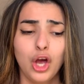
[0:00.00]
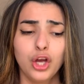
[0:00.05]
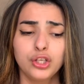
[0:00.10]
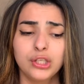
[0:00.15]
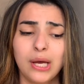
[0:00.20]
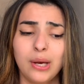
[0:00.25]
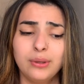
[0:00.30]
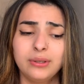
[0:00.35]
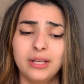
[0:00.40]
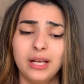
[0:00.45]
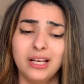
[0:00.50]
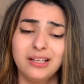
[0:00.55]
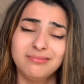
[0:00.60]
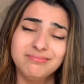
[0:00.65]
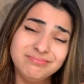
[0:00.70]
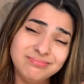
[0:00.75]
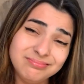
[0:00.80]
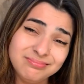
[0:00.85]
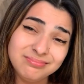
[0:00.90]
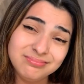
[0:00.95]
So I was like,
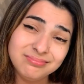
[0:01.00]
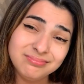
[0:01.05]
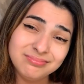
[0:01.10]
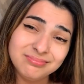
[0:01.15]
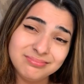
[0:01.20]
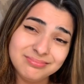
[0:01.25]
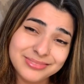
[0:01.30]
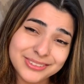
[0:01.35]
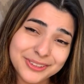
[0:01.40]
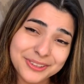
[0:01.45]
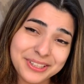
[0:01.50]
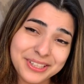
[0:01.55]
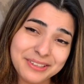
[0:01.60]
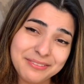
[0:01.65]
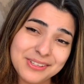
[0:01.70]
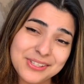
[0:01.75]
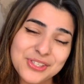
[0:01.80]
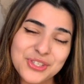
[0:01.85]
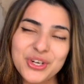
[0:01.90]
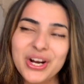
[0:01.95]
should I
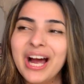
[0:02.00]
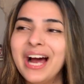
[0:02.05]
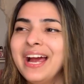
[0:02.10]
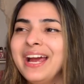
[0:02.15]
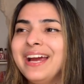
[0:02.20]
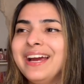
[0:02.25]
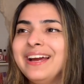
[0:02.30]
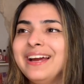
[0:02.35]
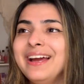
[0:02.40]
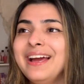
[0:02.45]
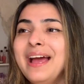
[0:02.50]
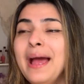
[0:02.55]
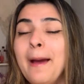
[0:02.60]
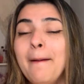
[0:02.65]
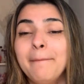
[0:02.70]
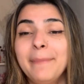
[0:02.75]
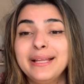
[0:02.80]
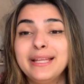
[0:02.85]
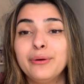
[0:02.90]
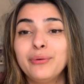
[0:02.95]
even try it?
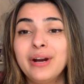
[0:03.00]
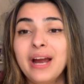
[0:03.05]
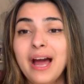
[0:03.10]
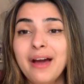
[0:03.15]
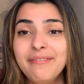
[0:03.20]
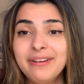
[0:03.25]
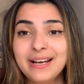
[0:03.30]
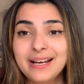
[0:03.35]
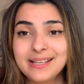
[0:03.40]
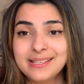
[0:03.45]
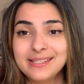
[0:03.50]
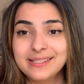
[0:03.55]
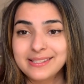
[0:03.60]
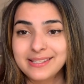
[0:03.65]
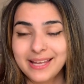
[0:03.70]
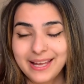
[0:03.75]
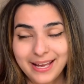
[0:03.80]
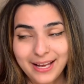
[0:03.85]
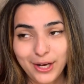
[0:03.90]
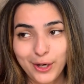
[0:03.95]
But they were having a
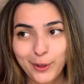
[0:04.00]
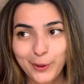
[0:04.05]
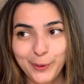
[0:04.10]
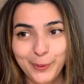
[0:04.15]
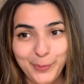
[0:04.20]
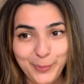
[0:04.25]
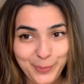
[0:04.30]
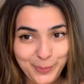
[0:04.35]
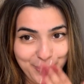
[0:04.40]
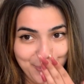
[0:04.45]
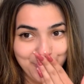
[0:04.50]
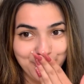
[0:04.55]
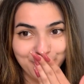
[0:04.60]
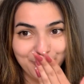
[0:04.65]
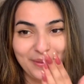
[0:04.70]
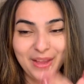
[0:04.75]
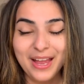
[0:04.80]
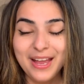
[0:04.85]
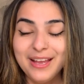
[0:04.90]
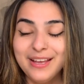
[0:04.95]
sale.
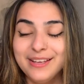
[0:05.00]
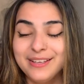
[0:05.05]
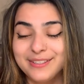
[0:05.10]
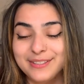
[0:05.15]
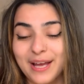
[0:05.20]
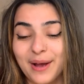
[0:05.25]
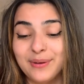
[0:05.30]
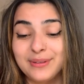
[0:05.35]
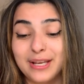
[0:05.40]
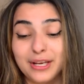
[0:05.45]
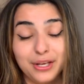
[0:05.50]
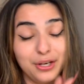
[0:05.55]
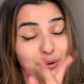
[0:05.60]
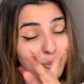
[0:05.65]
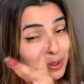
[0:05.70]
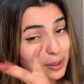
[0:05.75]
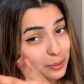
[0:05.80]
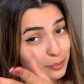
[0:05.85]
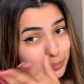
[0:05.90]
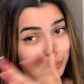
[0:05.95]
So I was like, you know
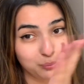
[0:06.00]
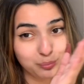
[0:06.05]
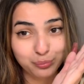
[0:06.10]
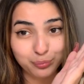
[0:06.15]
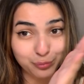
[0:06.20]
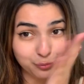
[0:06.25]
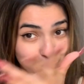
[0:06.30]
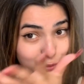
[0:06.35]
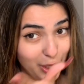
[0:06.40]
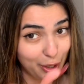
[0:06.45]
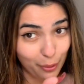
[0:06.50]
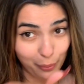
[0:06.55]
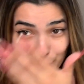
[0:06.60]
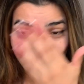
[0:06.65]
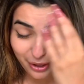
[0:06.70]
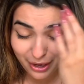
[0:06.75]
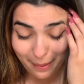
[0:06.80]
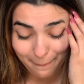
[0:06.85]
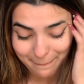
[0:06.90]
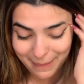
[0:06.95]
what? We're
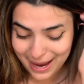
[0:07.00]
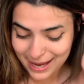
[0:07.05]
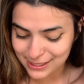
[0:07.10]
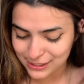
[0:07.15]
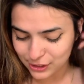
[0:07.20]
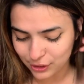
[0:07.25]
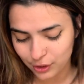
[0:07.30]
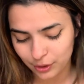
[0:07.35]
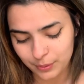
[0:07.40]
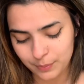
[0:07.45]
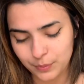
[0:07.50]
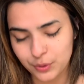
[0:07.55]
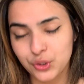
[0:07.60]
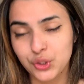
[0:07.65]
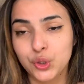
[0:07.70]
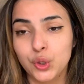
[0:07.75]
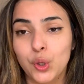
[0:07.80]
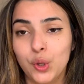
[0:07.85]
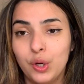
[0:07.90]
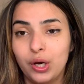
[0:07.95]
gonna buy some.
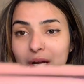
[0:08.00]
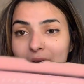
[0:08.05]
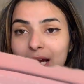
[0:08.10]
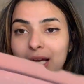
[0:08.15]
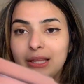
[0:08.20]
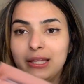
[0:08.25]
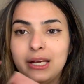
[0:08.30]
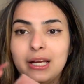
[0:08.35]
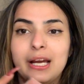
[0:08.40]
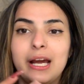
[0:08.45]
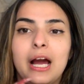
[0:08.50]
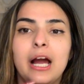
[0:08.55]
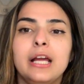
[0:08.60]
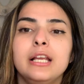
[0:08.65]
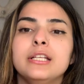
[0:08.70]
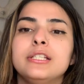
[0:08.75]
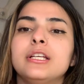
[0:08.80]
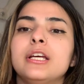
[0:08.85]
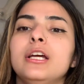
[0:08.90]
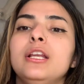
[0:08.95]
So I got the
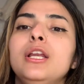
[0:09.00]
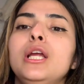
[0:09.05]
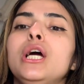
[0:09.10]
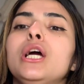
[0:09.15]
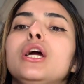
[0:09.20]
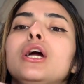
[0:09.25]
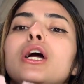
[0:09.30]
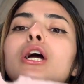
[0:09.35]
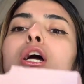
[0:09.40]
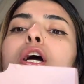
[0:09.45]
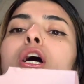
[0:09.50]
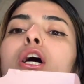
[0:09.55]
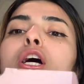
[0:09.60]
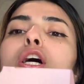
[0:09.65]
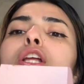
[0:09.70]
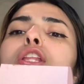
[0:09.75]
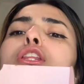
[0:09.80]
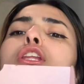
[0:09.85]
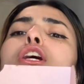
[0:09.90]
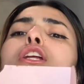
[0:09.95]
Kylie Skin.
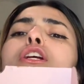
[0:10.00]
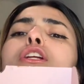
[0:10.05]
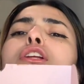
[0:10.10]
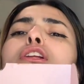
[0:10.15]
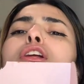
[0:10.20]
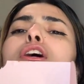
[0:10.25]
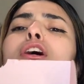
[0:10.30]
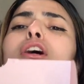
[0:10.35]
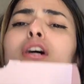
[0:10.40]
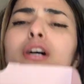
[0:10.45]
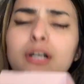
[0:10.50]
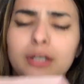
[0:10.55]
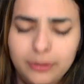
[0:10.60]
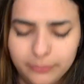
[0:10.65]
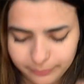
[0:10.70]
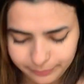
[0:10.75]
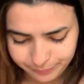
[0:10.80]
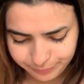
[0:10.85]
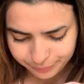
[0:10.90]
Da-da-da-da!